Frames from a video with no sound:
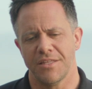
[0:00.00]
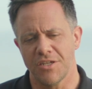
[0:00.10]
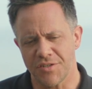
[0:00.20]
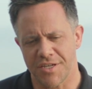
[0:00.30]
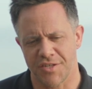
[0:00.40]
the
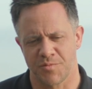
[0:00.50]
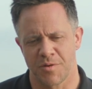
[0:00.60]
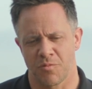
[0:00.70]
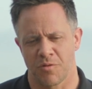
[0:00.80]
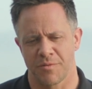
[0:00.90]
New
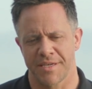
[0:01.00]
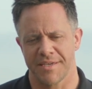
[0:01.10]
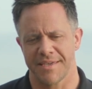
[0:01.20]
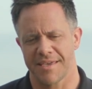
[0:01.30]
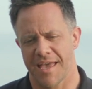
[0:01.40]
Testament, what we
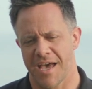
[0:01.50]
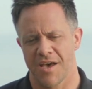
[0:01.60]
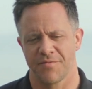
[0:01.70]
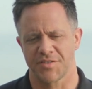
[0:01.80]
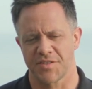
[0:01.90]

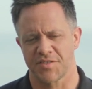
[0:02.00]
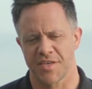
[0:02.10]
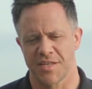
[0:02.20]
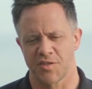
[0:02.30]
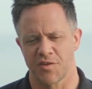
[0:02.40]
have is a
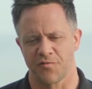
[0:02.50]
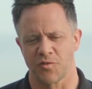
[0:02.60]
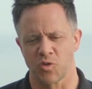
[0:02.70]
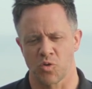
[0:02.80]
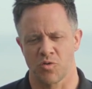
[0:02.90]
sense of
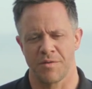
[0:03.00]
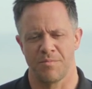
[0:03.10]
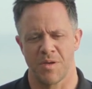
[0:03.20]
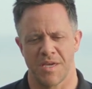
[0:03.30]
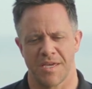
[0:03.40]
glory
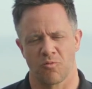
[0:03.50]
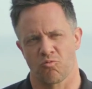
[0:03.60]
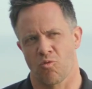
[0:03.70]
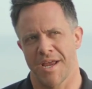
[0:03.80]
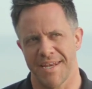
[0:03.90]

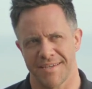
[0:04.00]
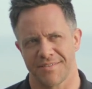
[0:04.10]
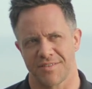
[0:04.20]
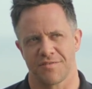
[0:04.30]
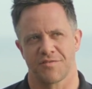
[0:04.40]
being
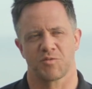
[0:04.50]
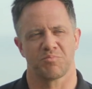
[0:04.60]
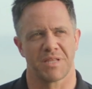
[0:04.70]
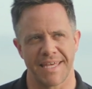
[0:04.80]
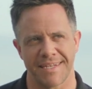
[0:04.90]
radiance, of
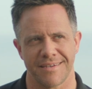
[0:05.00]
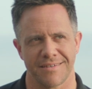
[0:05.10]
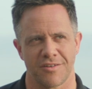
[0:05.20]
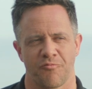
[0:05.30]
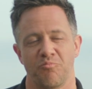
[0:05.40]
splendor,
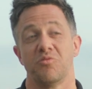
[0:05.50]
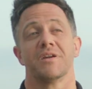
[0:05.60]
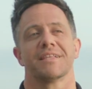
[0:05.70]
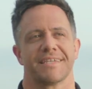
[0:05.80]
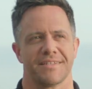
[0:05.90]
of
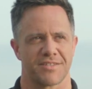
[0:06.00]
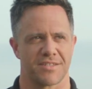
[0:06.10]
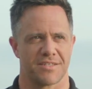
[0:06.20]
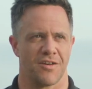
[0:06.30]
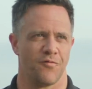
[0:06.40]

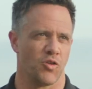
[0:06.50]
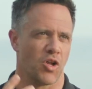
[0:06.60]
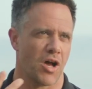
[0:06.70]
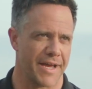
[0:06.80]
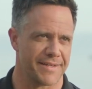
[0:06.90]
brilliance, of
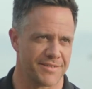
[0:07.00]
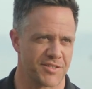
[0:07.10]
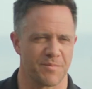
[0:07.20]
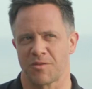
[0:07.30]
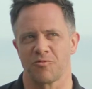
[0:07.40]
light,
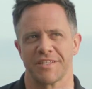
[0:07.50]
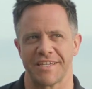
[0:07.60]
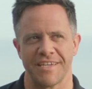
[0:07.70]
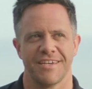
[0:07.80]
something really